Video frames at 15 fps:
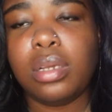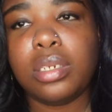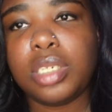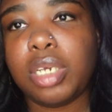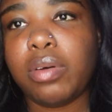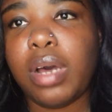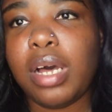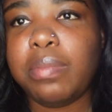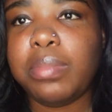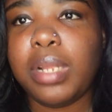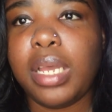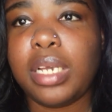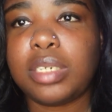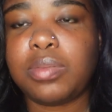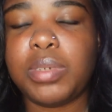So up
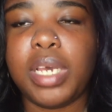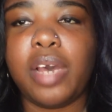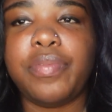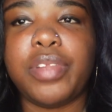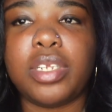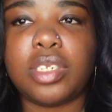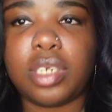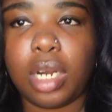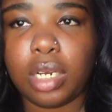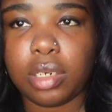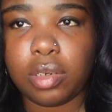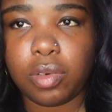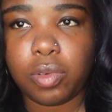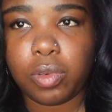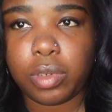next, we have the
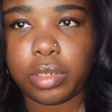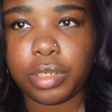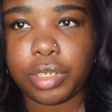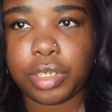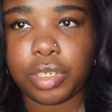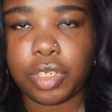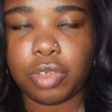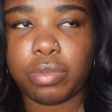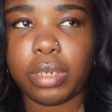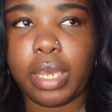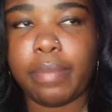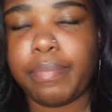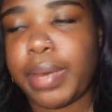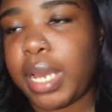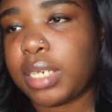Dark Order doing
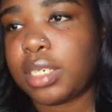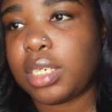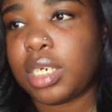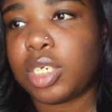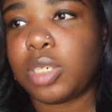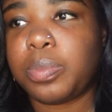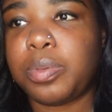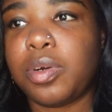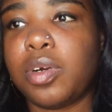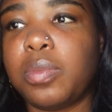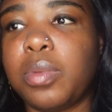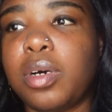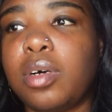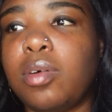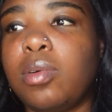a backstage
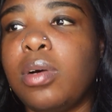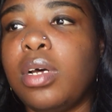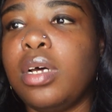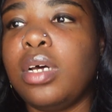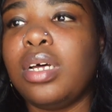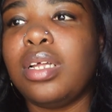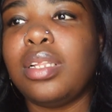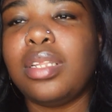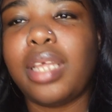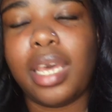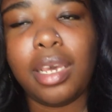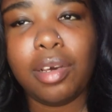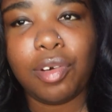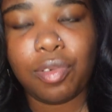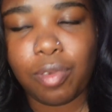promo.
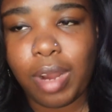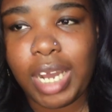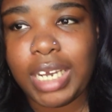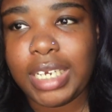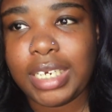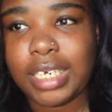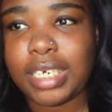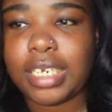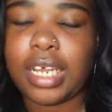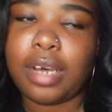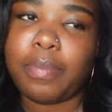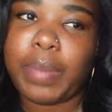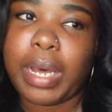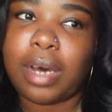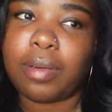They crying
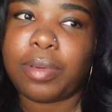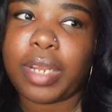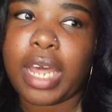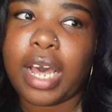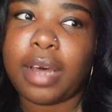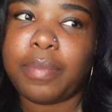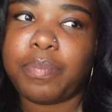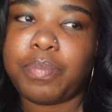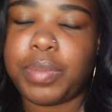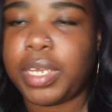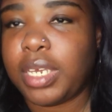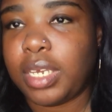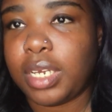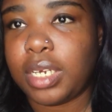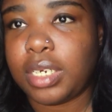about not
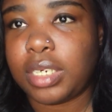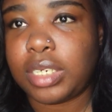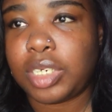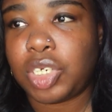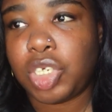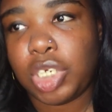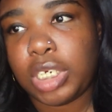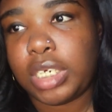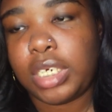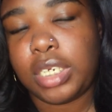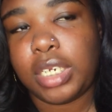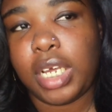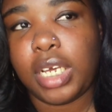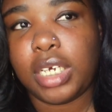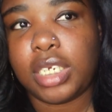being shit
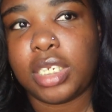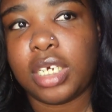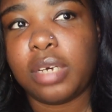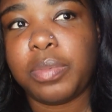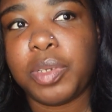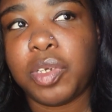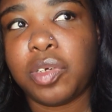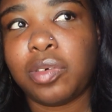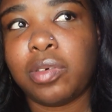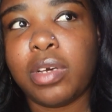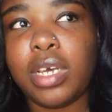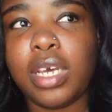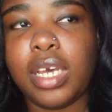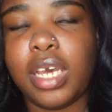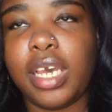in AEW
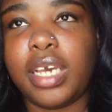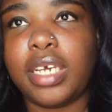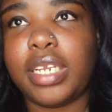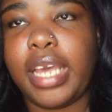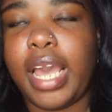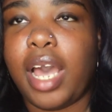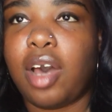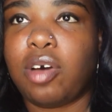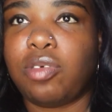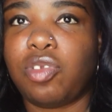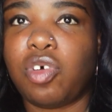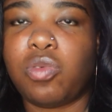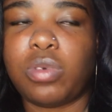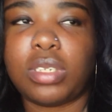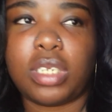and how
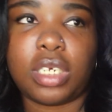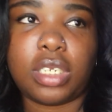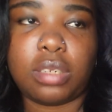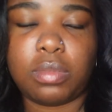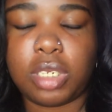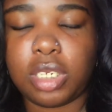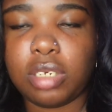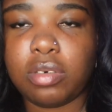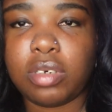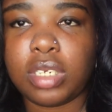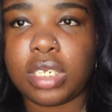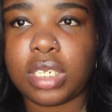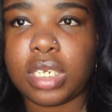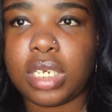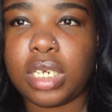no one takes them
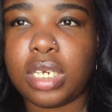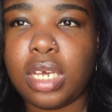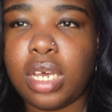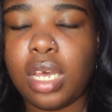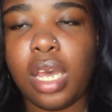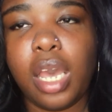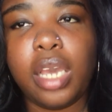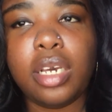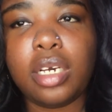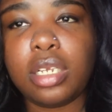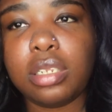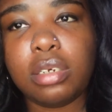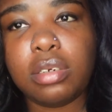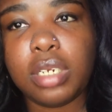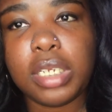seriously,
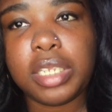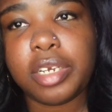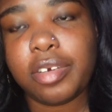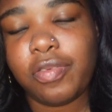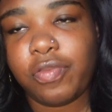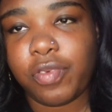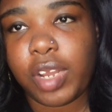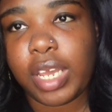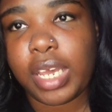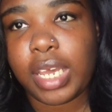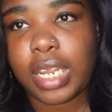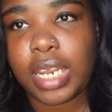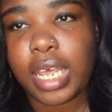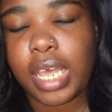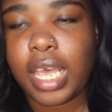including their
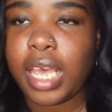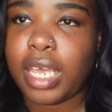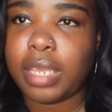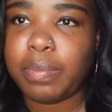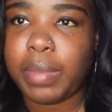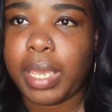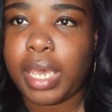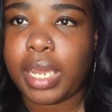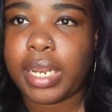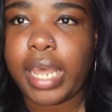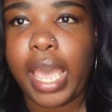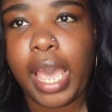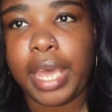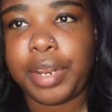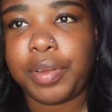friend Hangman
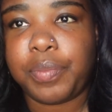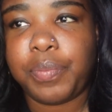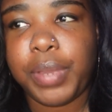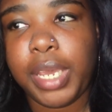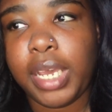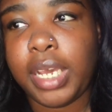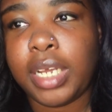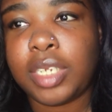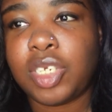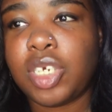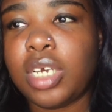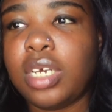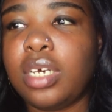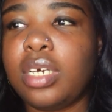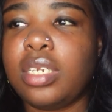Adam Page.
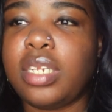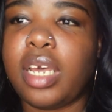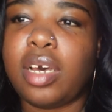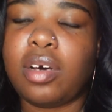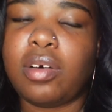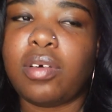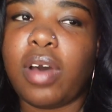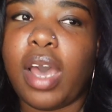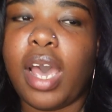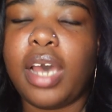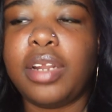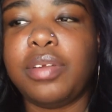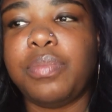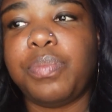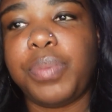Now,
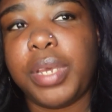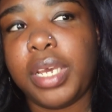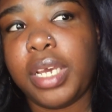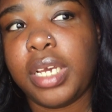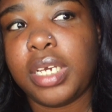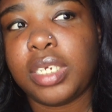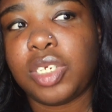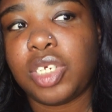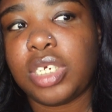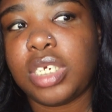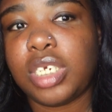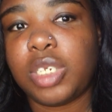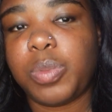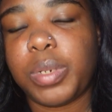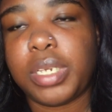Adam Page,
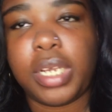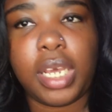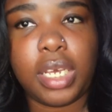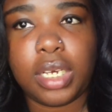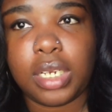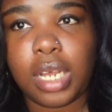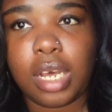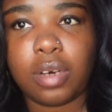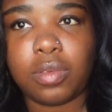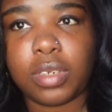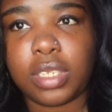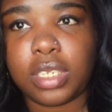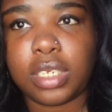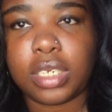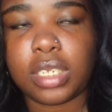he's been hanging out
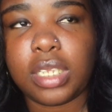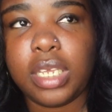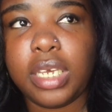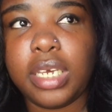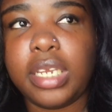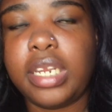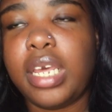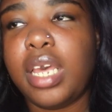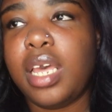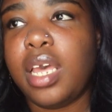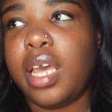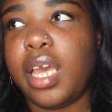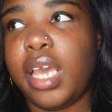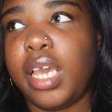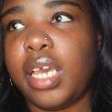with the Elite,
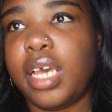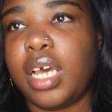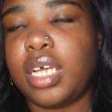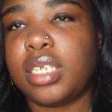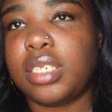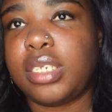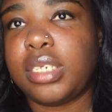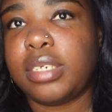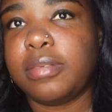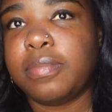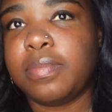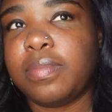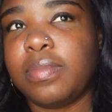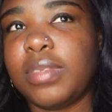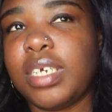and
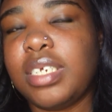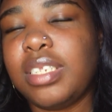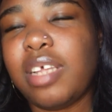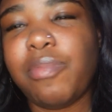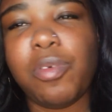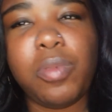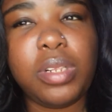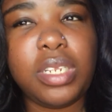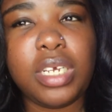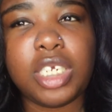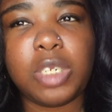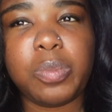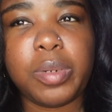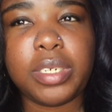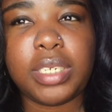he's never really
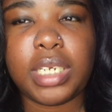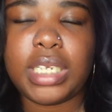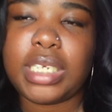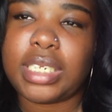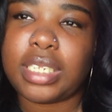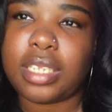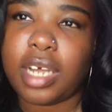expressed that he's